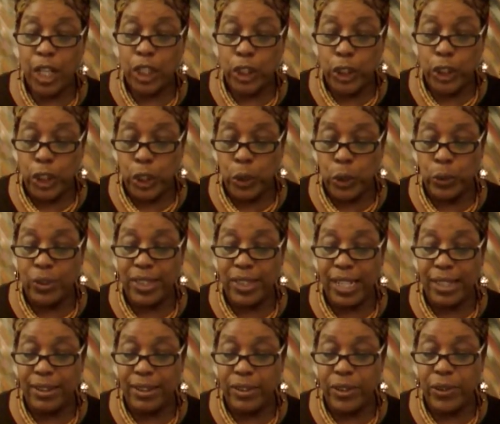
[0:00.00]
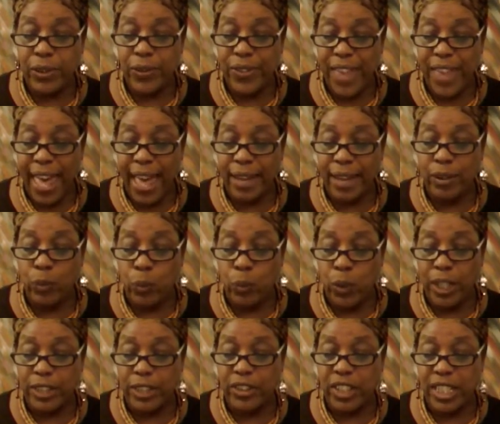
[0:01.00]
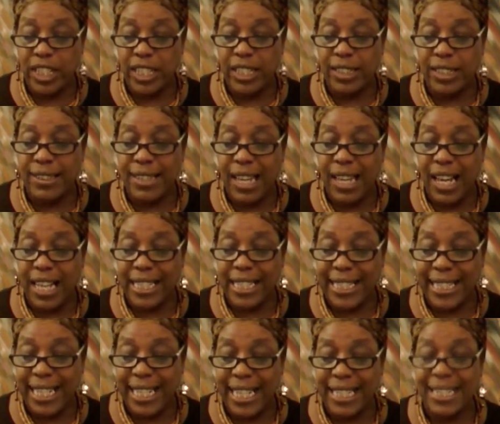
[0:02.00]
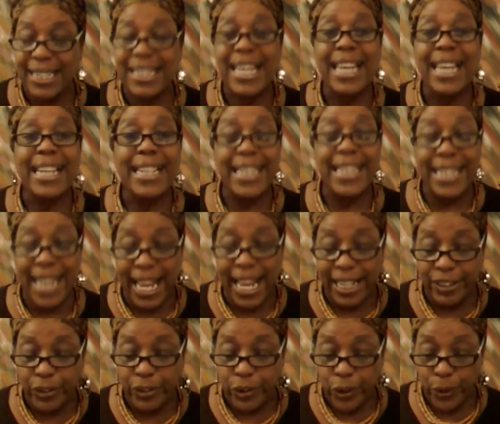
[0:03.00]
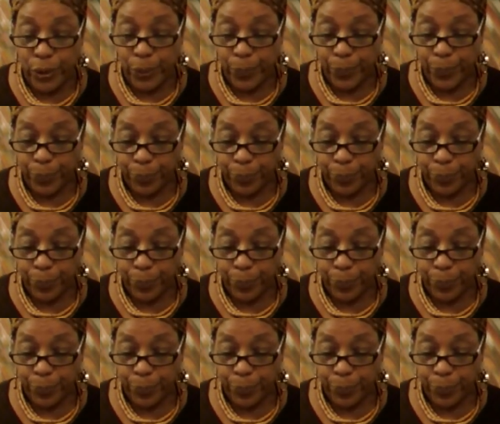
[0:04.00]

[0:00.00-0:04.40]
use unto that which is against nature.